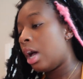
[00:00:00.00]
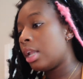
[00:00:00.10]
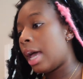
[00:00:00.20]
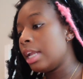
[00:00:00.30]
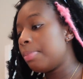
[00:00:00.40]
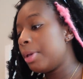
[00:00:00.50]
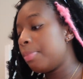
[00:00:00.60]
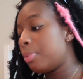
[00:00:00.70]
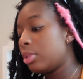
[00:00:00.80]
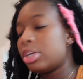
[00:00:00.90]
a lot of
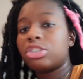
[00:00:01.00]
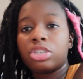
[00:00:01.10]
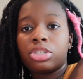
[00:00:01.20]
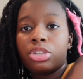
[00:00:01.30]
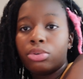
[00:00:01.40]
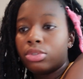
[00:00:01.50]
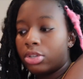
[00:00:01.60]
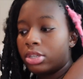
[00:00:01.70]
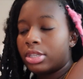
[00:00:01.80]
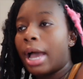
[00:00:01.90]
people, they're just users.